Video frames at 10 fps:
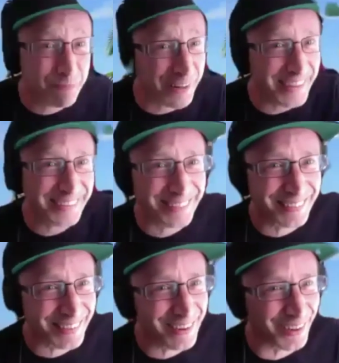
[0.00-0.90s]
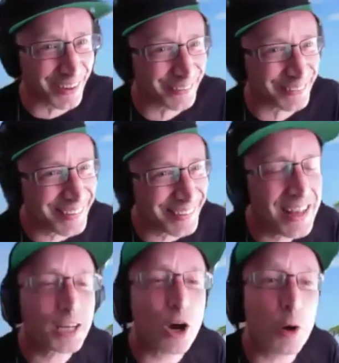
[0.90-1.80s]
please do divulge.
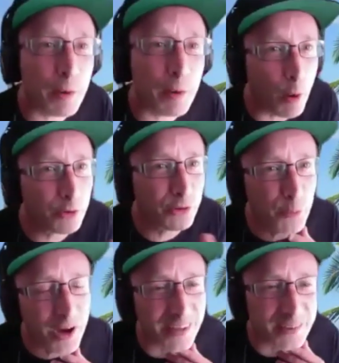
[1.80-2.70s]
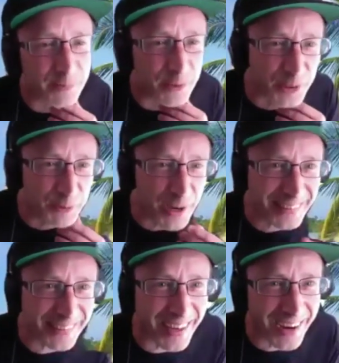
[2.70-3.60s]
Go on then. What was your worst? What's your
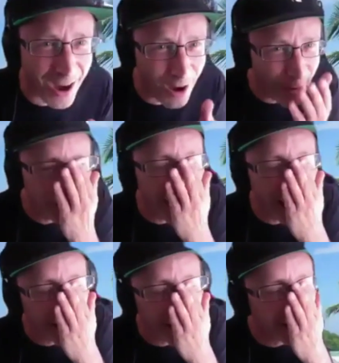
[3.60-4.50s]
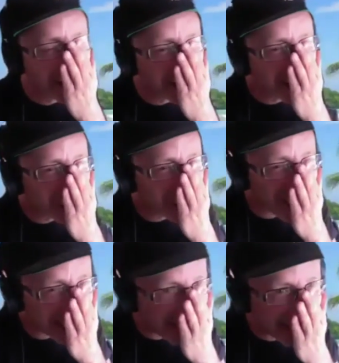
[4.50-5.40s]
worst? Like, oh, no.
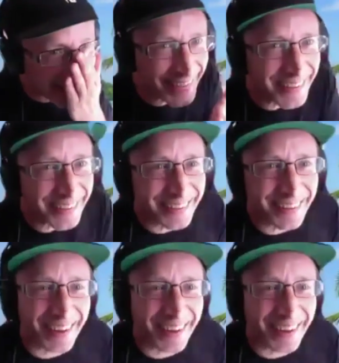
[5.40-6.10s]
Really? Like,